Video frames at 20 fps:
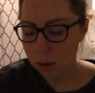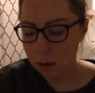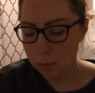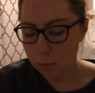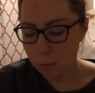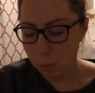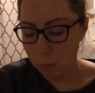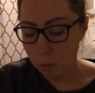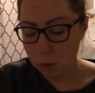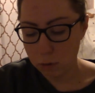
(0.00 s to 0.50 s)

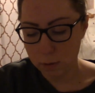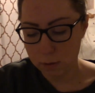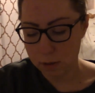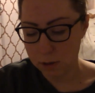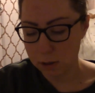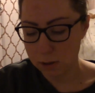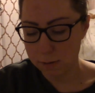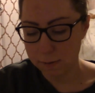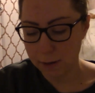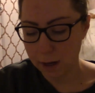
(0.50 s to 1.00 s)
Mood was
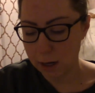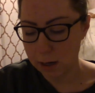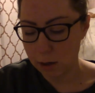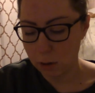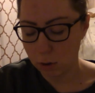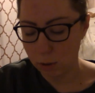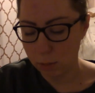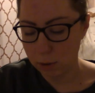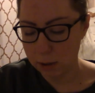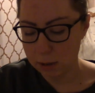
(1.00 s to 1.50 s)
just fairly
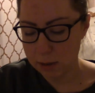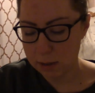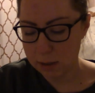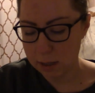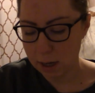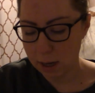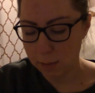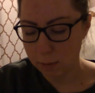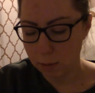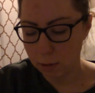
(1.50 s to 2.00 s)
normal and
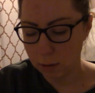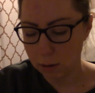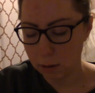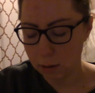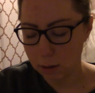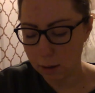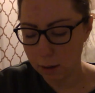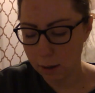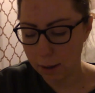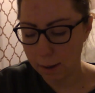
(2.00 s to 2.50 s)
stable.
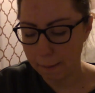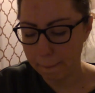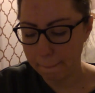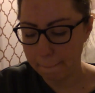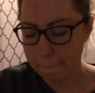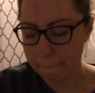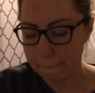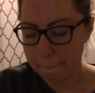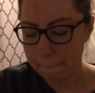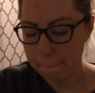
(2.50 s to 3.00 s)
I